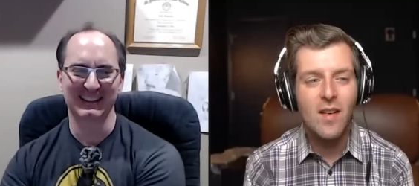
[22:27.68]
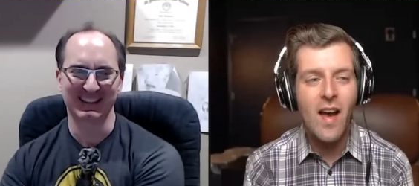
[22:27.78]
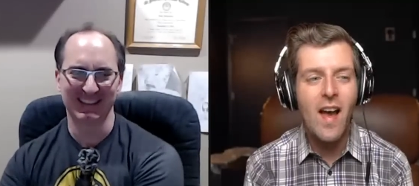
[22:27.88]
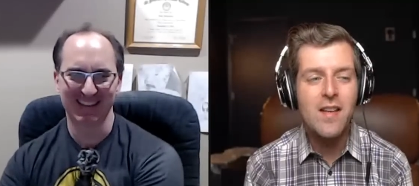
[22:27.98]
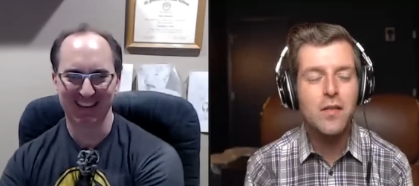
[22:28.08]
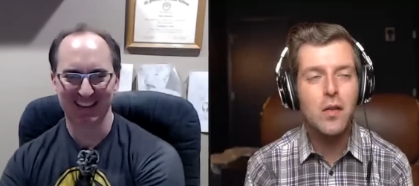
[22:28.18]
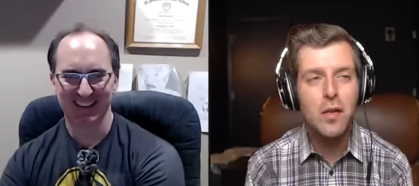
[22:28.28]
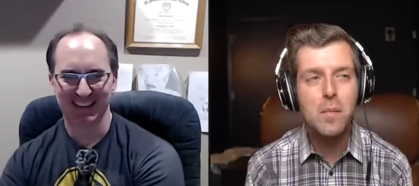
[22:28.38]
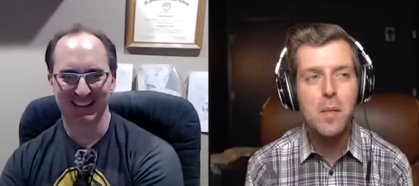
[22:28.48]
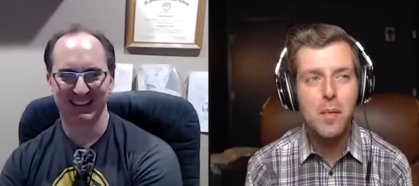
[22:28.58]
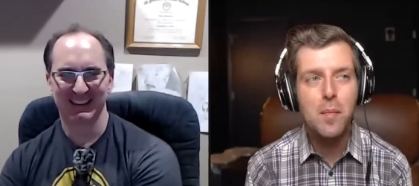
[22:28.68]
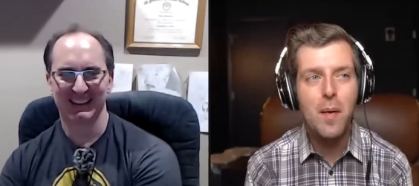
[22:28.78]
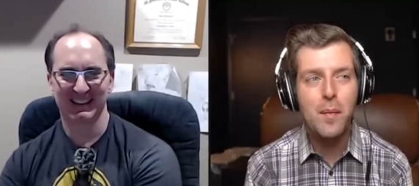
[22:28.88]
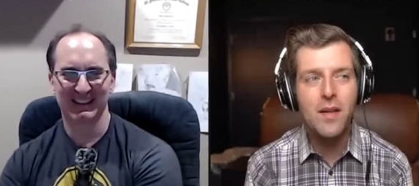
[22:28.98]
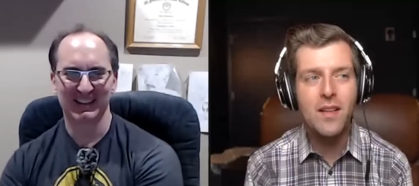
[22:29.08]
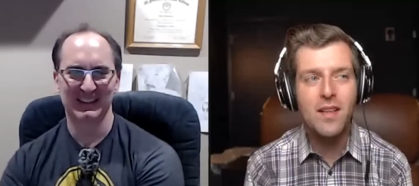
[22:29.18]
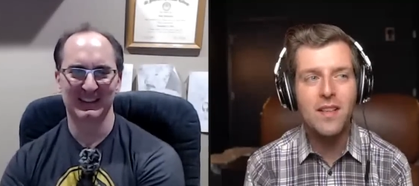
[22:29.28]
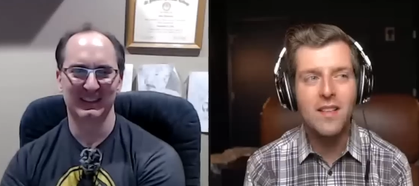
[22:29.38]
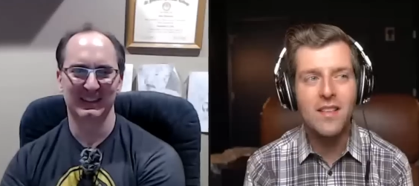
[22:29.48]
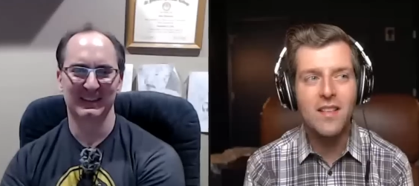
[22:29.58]
Speaker 1: I, I just know some people are probably going
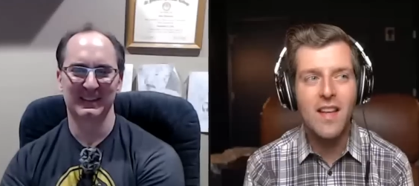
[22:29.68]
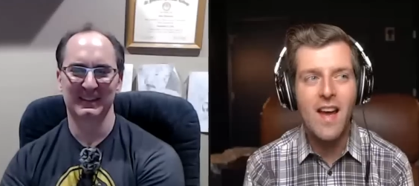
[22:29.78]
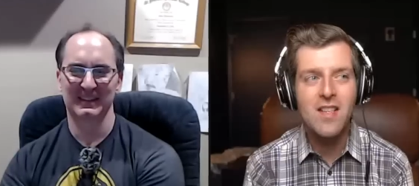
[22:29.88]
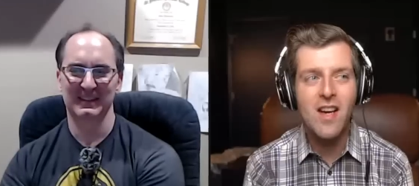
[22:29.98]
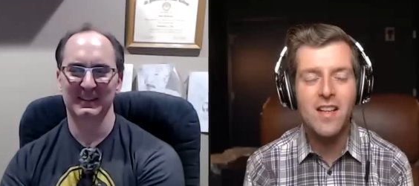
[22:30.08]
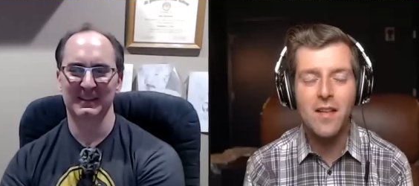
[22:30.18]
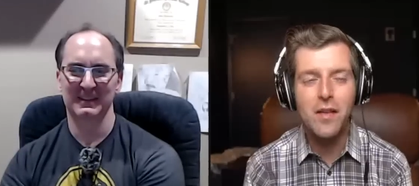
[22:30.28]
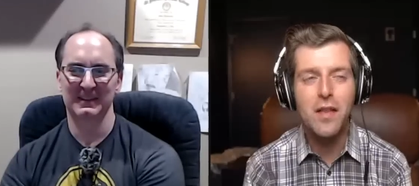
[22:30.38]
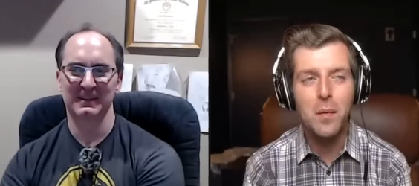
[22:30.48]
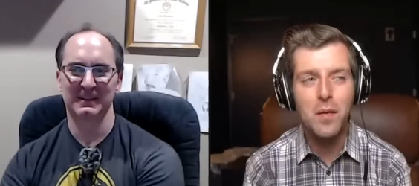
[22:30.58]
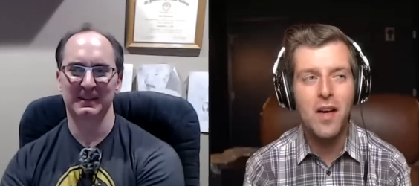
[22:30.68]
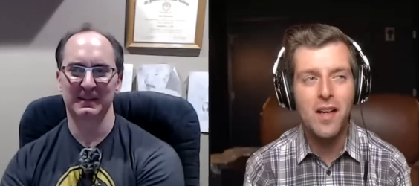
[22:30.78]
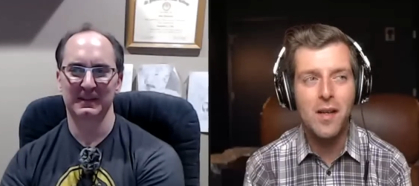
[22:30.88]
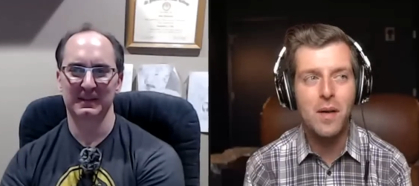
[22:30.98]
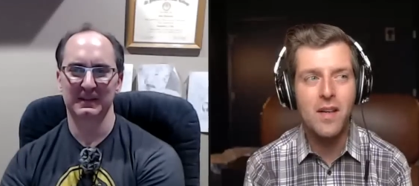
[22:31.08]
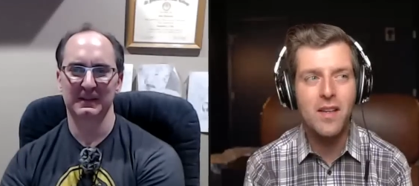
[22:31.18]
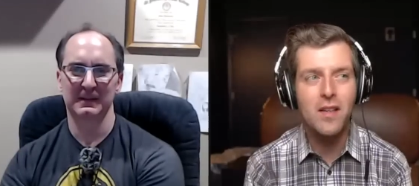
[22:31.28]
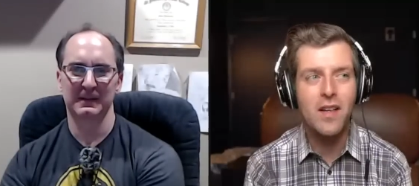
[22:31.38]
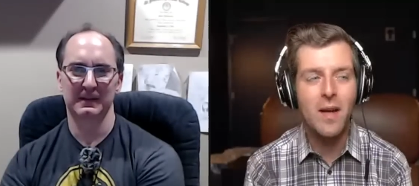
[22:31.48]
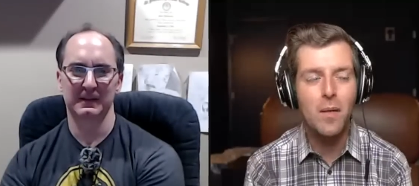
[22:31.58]
to latch on to everything we're talking about
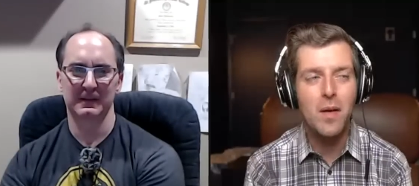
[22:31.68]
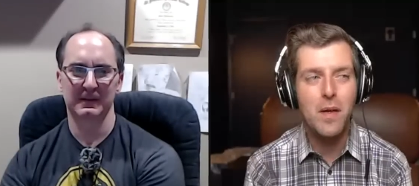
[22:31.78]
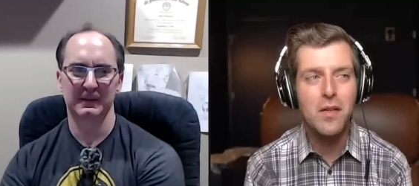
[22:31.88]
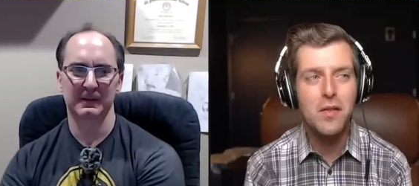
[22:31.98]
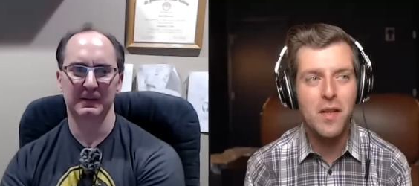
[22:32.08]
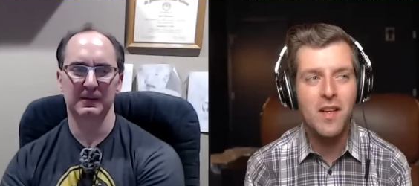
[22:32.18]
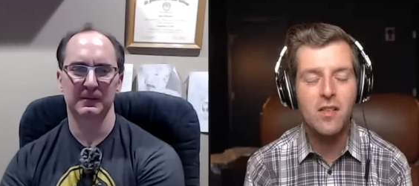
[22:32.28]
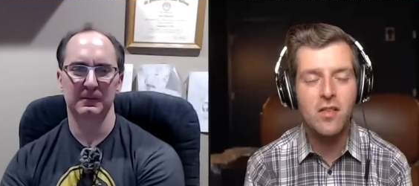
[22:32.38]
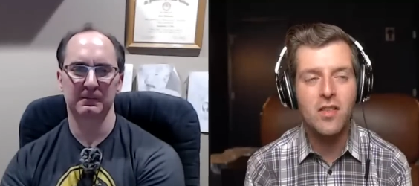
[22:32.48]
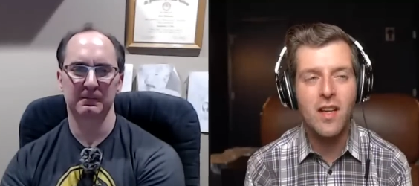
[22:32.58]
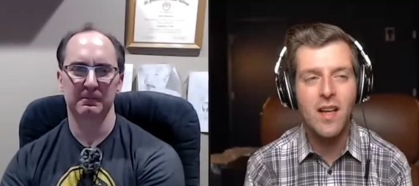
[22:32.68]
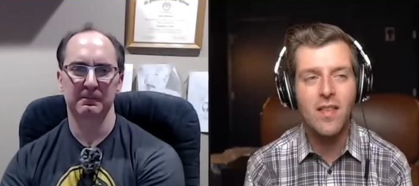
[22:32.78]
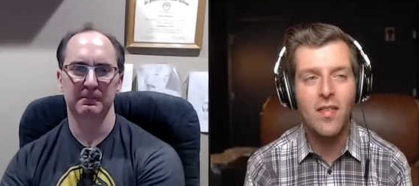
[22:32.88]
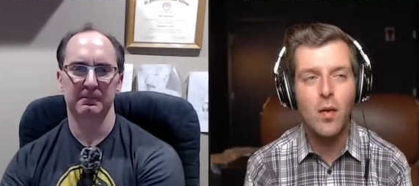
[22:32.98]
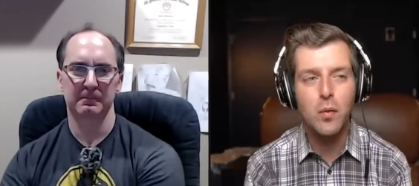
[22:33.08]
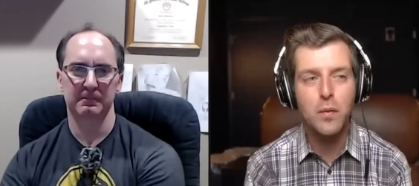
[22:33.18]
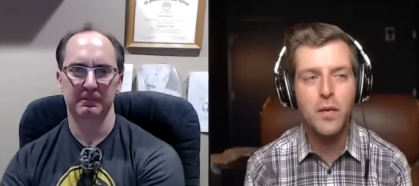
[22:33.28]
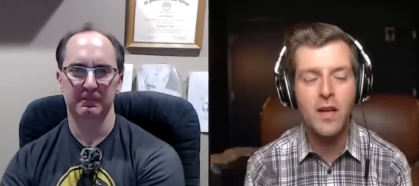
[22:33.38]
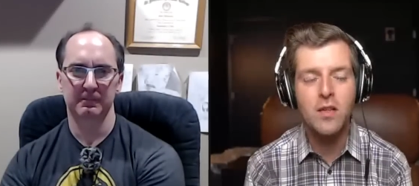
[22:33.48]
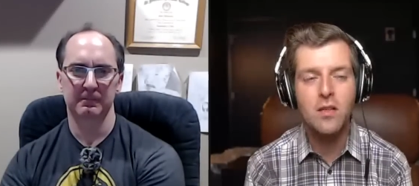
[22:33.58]
here, and I want to make sure they understand that those
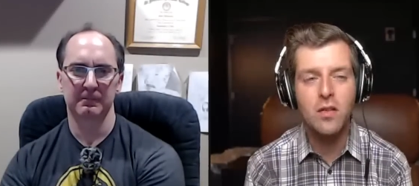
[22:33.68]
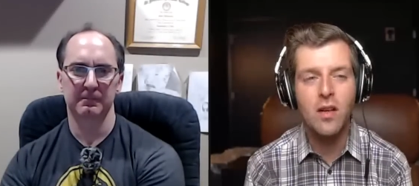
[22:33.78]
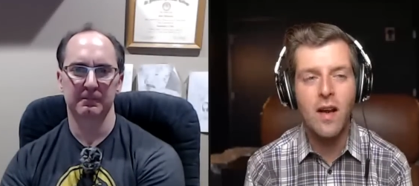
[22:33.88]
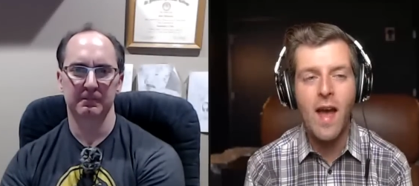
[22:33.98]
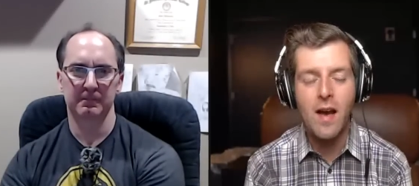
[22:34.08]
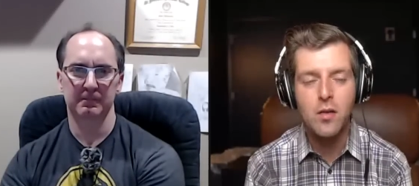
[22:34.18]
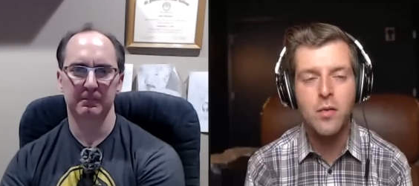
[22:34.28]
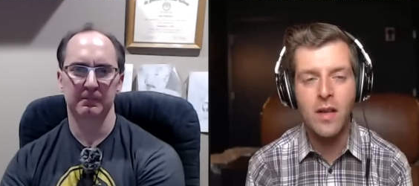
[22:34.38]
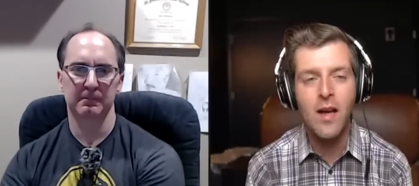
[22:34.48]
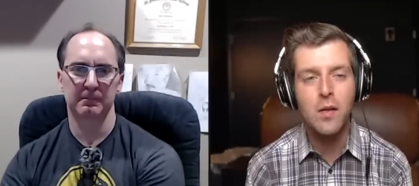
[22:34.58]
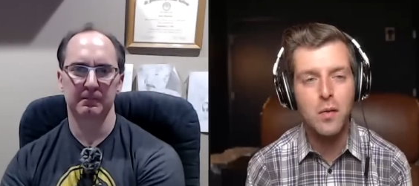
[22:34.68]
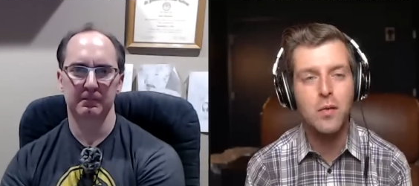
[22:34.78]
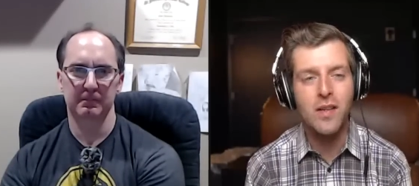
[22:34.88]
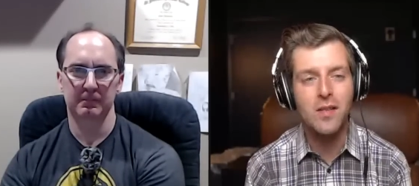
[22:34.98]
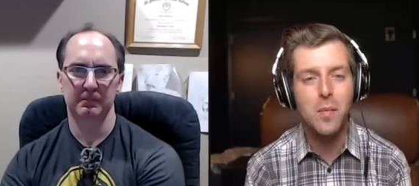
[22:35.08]
reflections are actually how you create